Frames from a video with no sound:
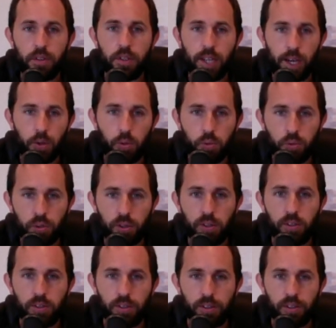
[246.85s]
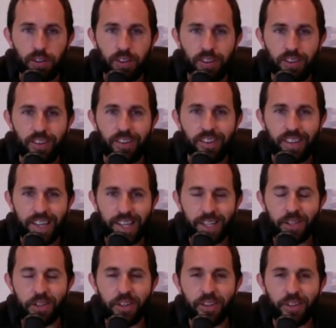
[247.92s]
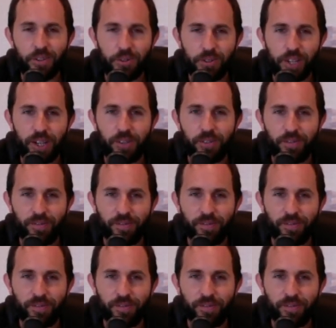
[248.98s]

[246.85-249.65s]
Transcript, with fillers: dog in your town?